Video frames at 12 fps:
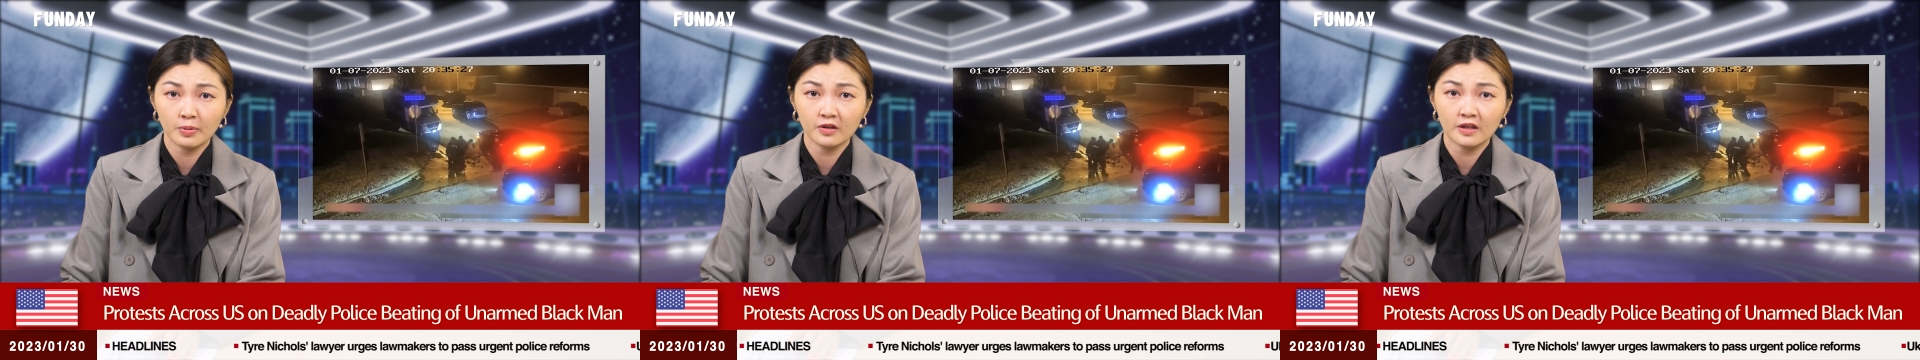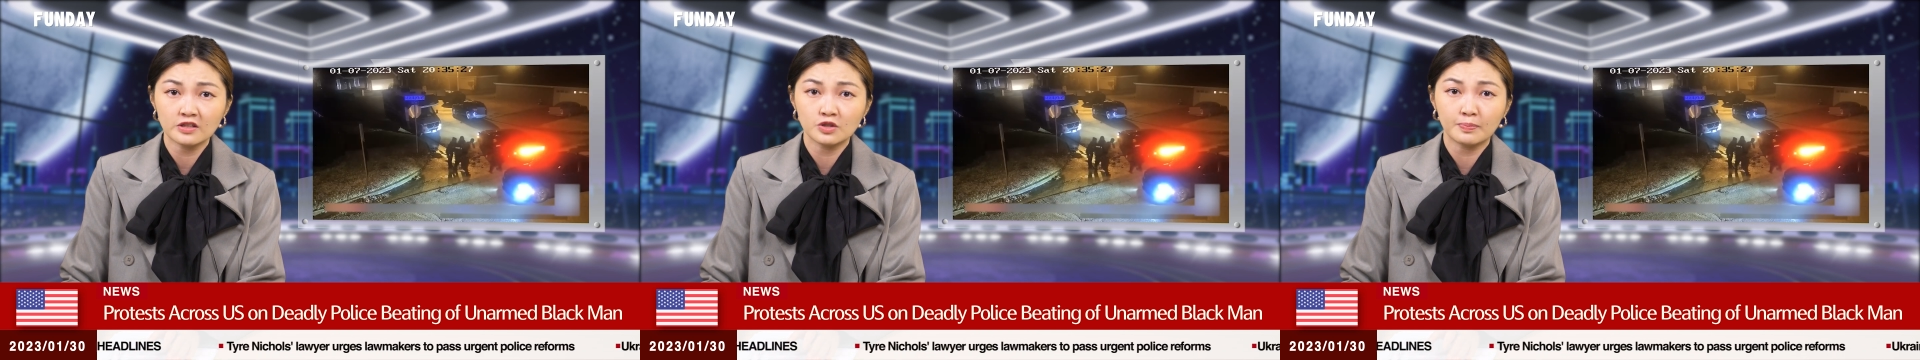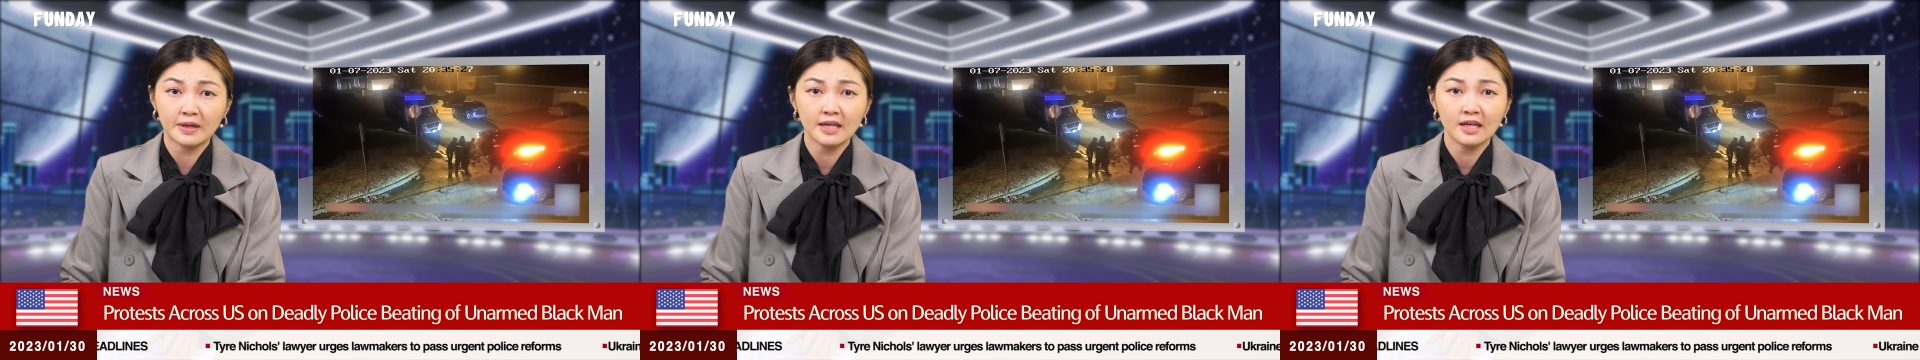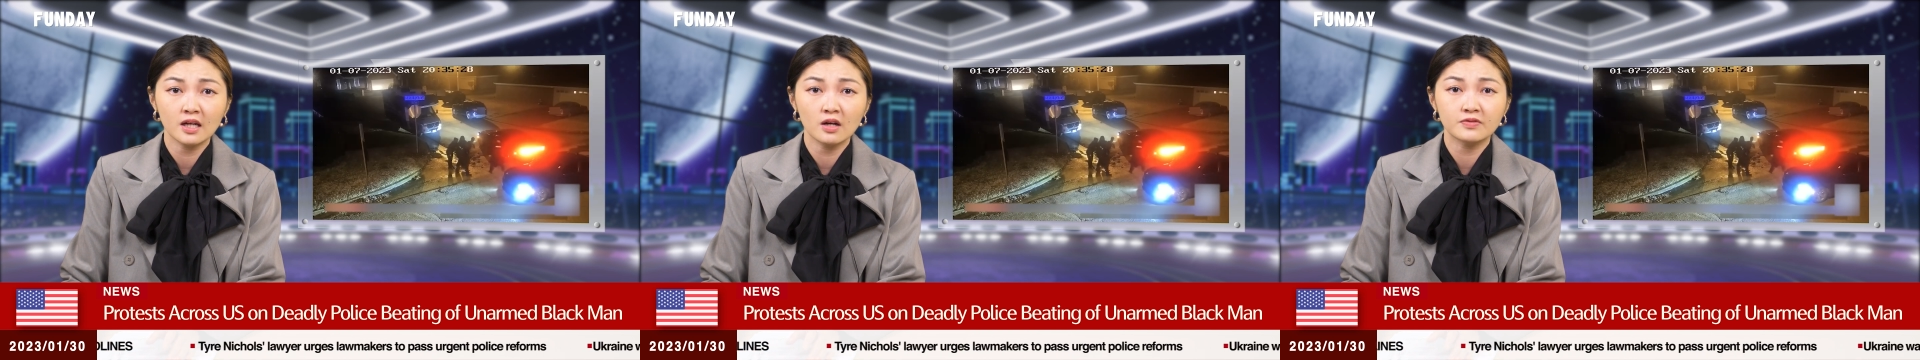police
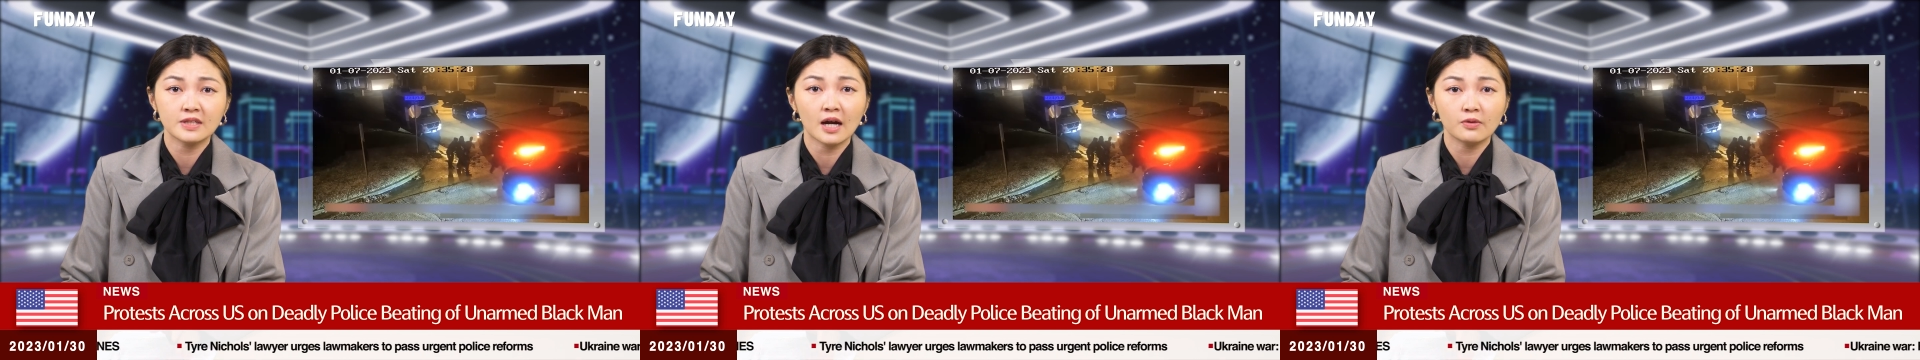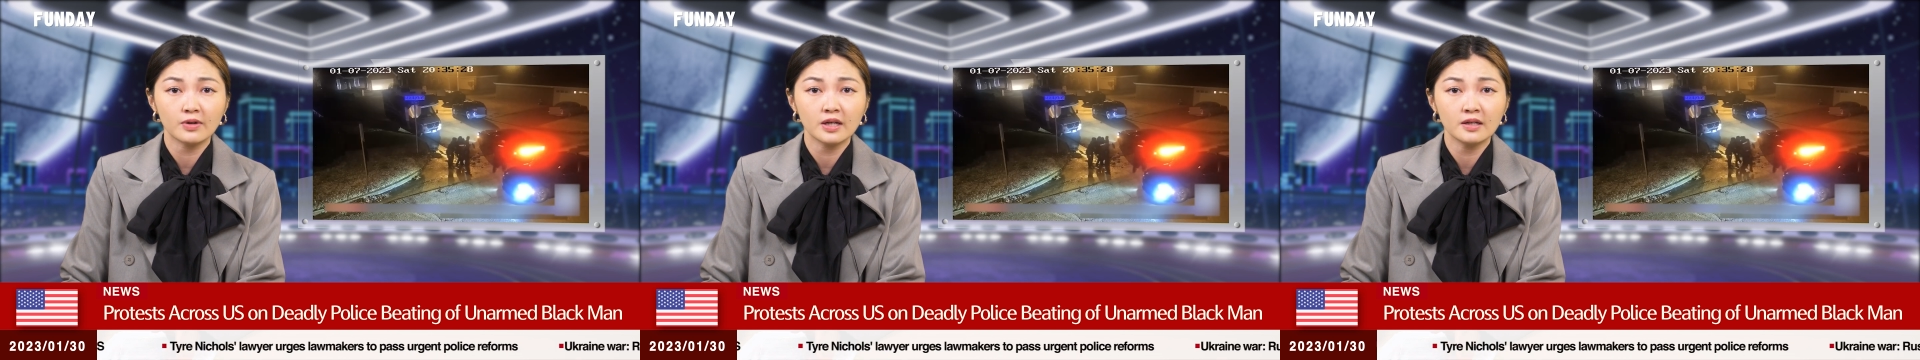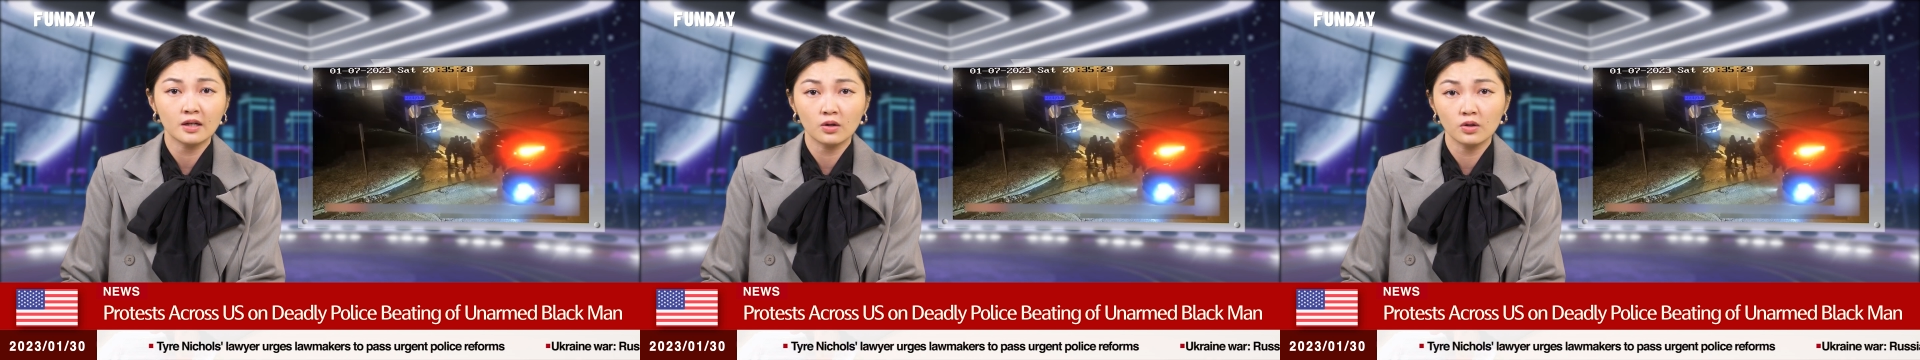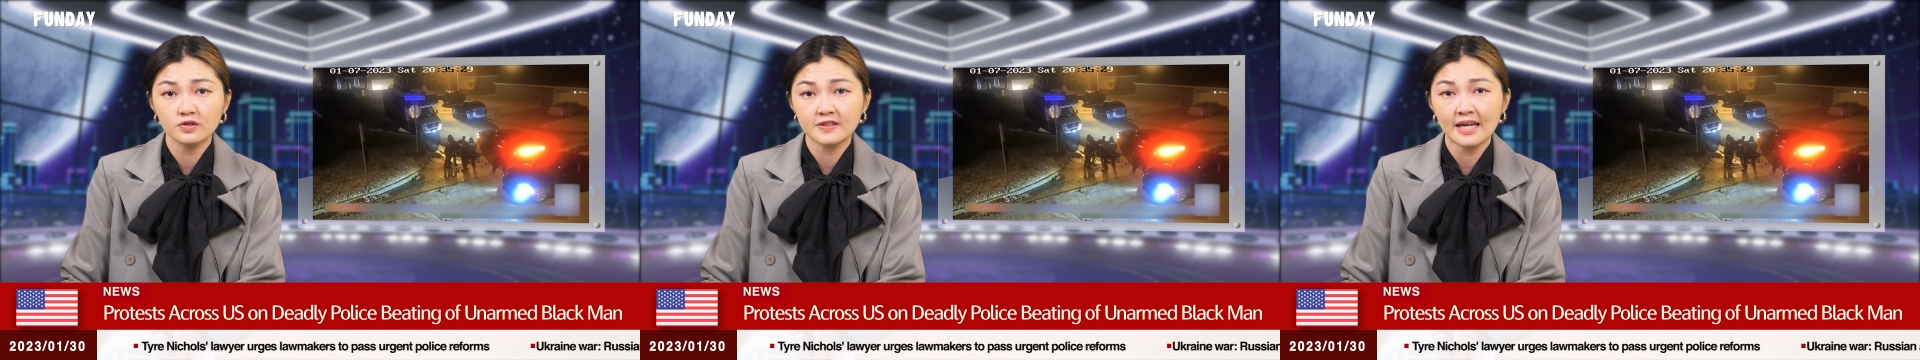beating of Tyre
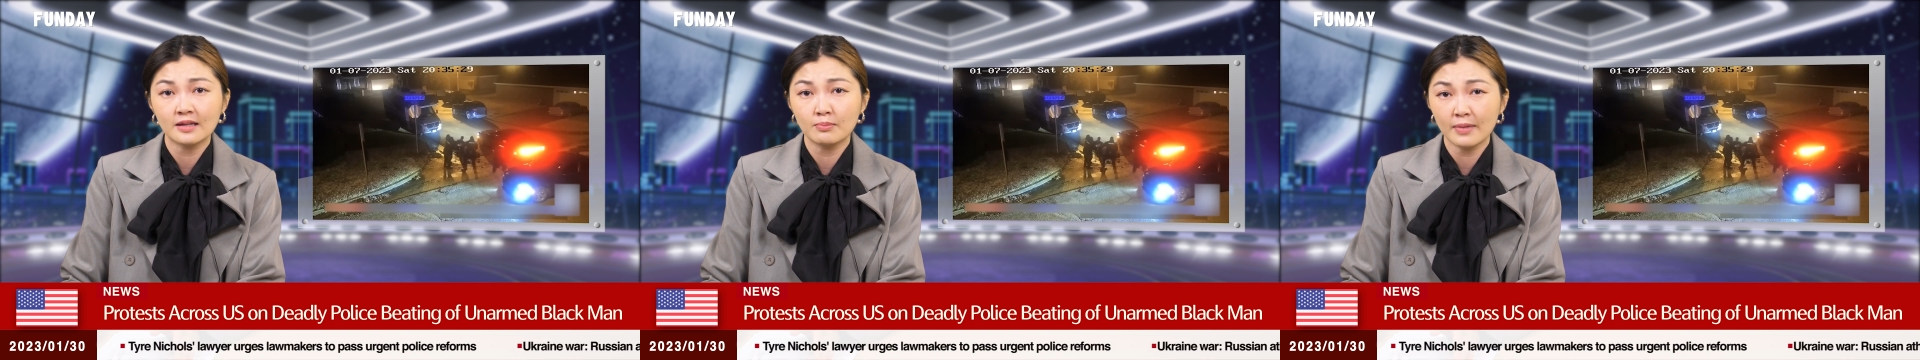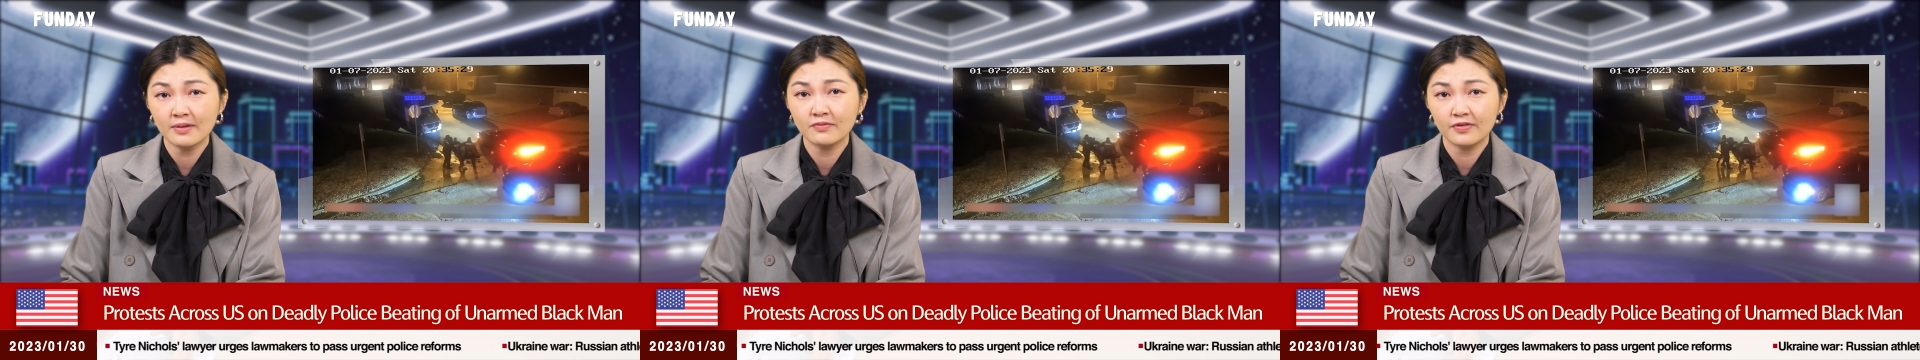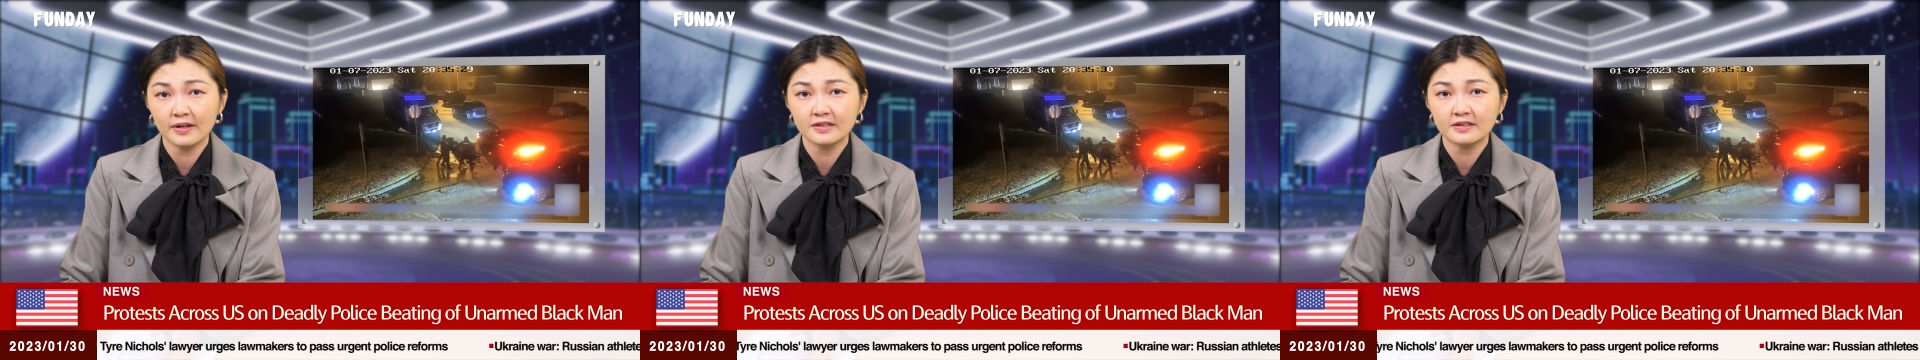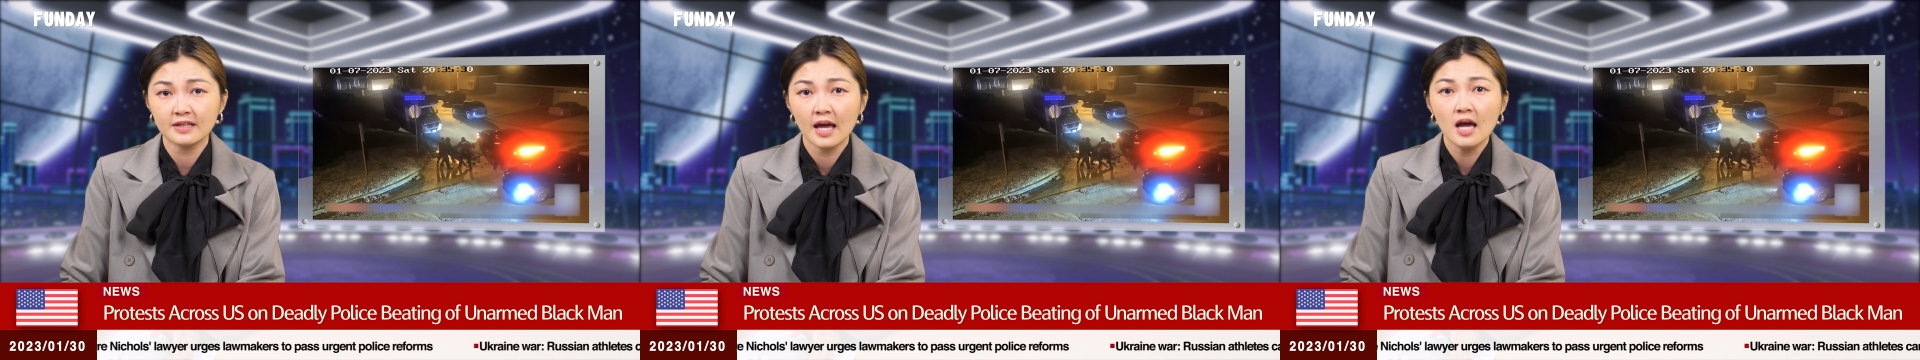Nichols in
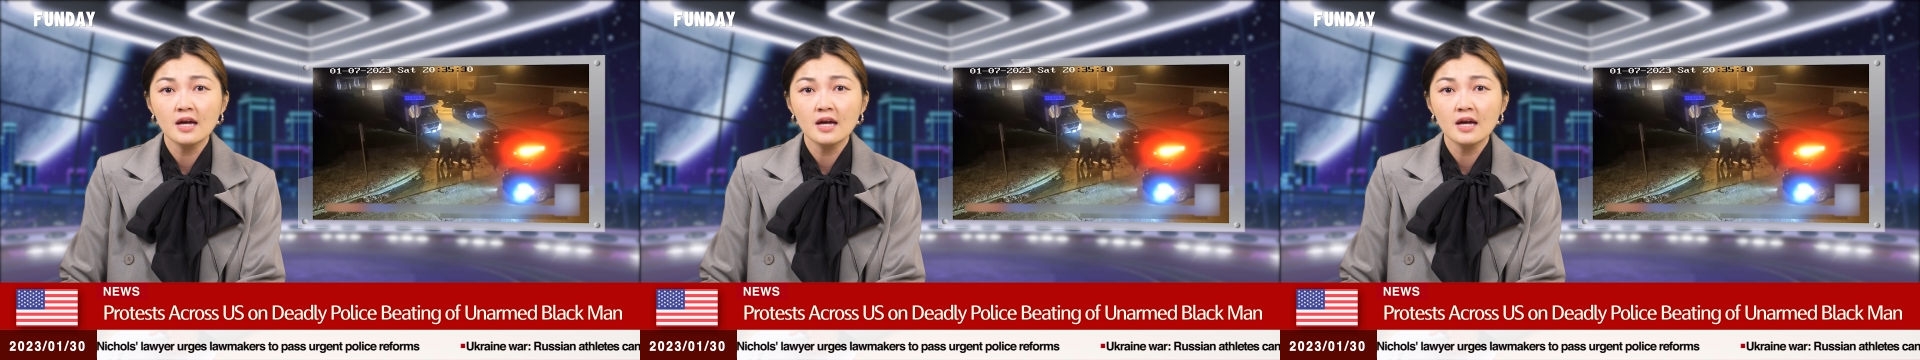Memphis.